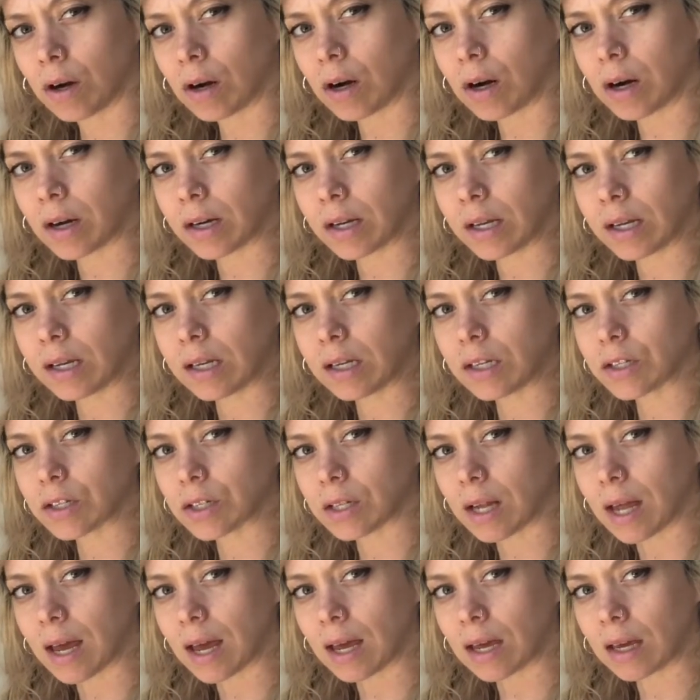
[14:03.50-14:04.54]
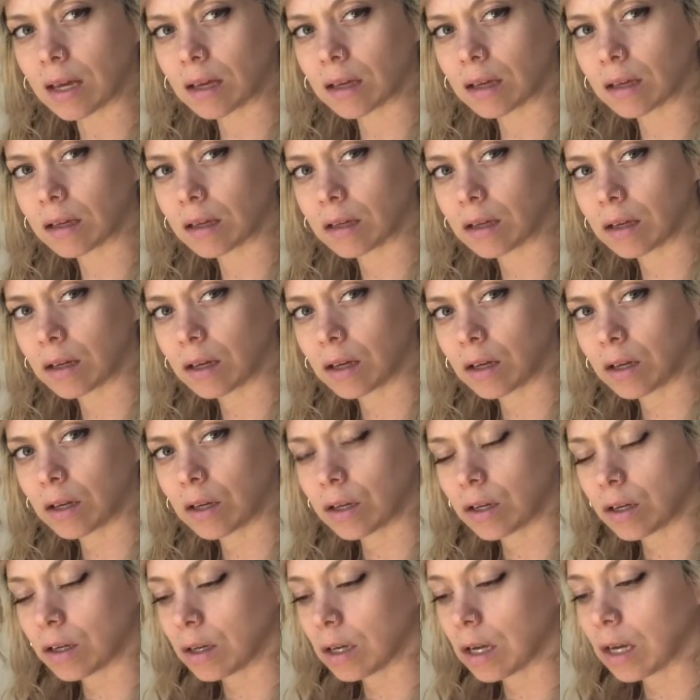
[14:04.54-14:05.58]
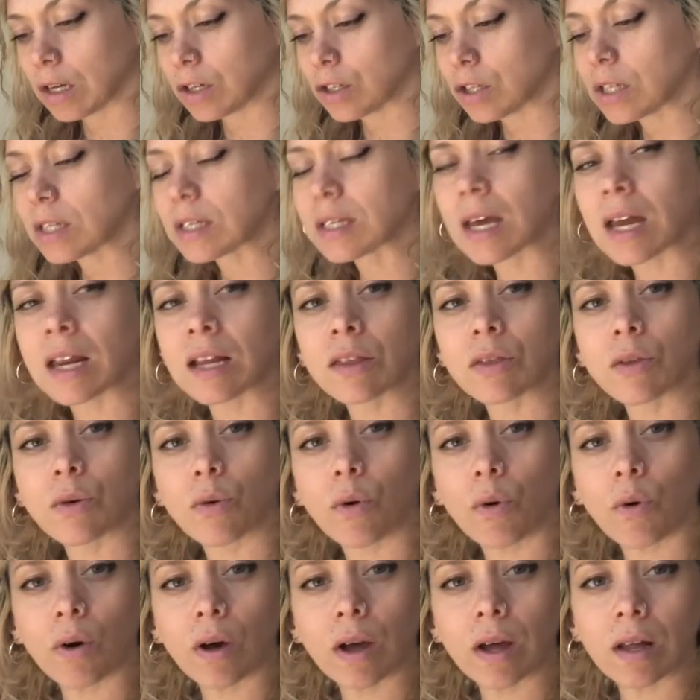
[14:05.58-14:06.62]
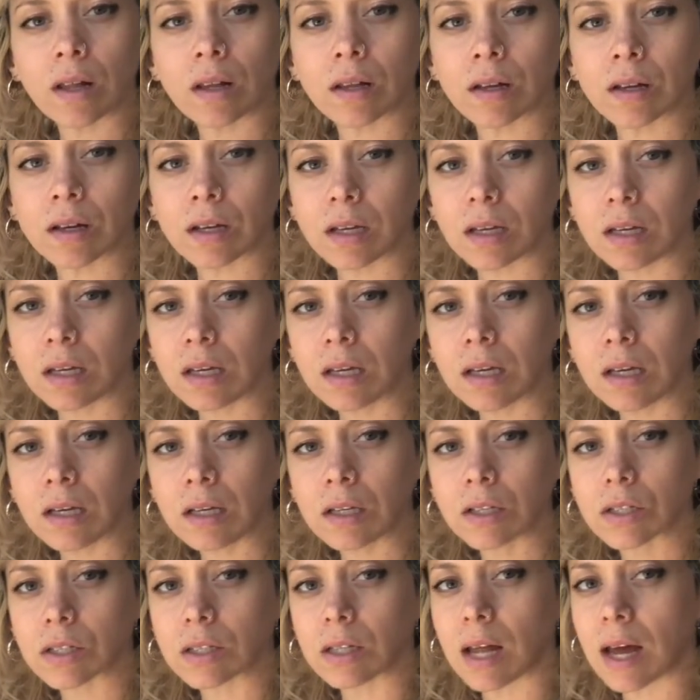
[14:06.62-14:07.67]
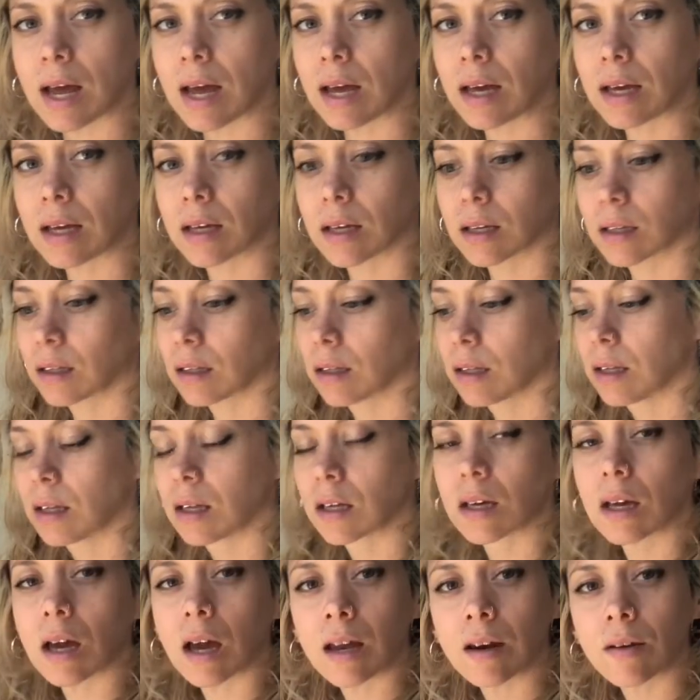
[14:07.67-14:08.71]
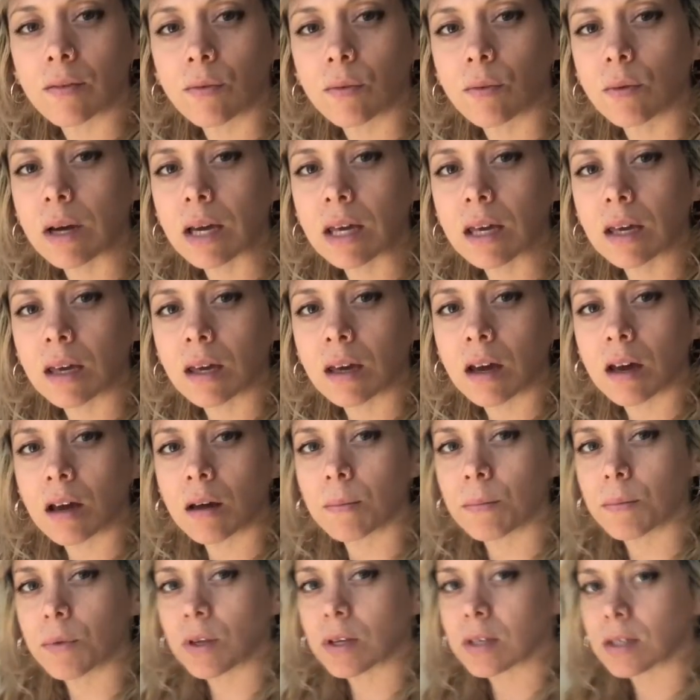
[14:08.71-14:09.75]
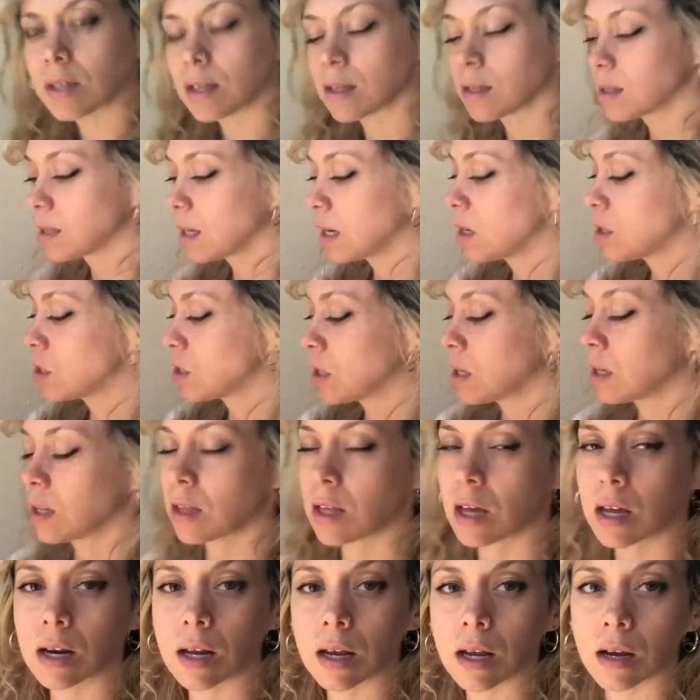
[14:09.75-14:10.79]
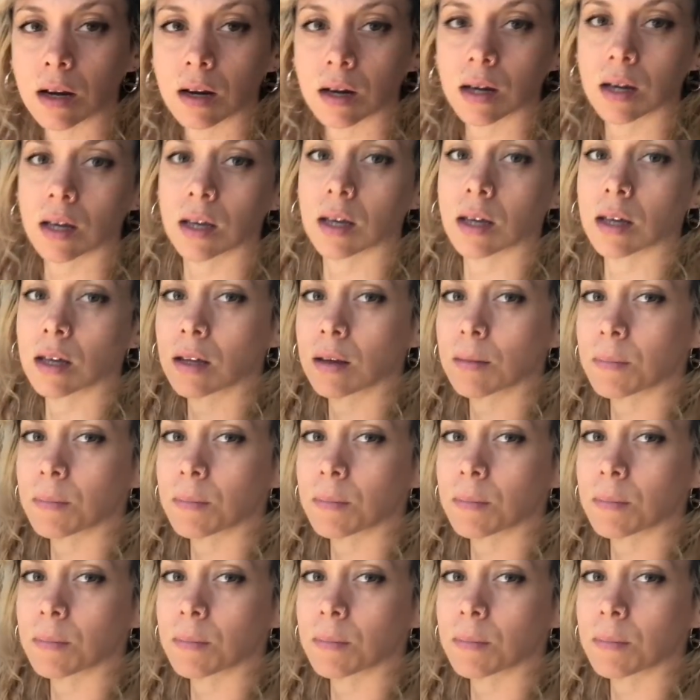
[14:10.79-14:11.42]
on each leg, just getting the oil on each leg, kind of waking up the sensation in that area.